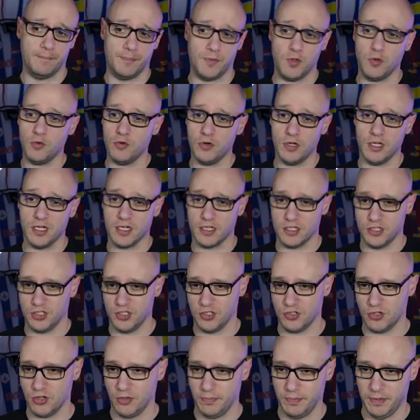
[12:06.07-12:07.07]
or you can
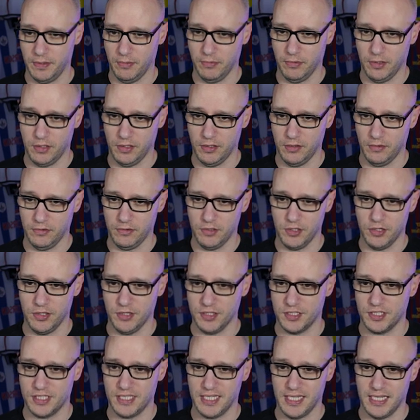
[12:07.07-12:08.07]
just copy what you
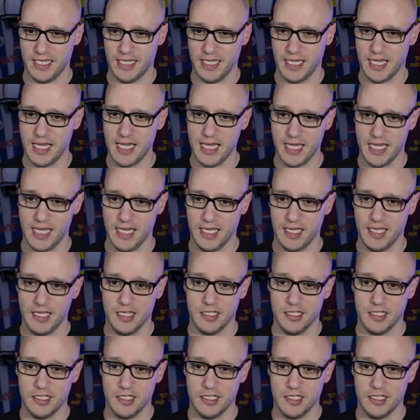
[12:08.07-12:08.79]
see here.